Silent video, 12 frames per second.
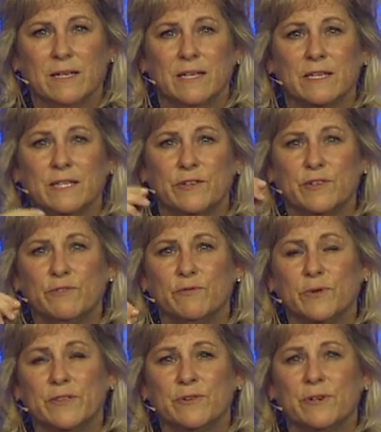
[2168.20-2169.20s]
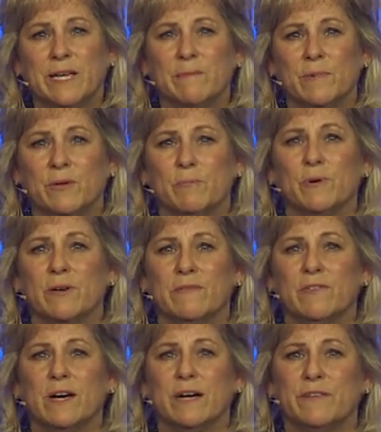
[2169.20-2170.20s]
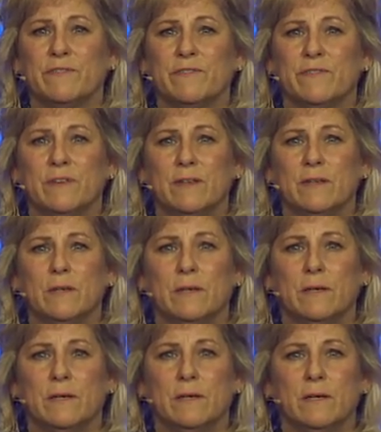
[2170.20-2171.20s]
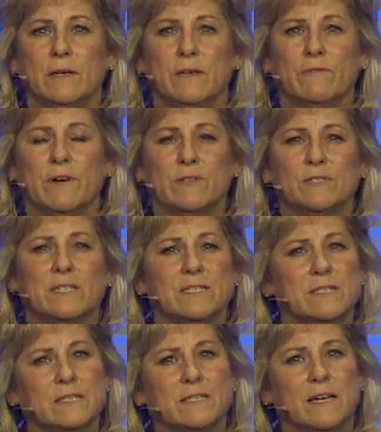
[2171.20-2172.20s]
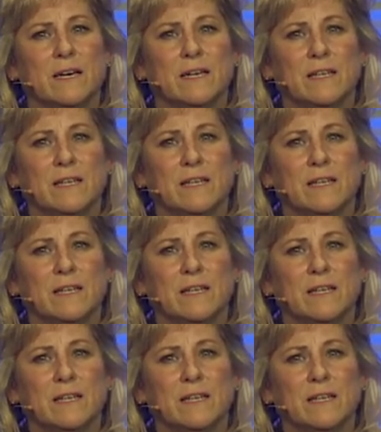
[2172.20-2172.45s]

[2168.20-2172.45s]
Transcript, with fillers: and that you've written their name in the book of life. Father says it's not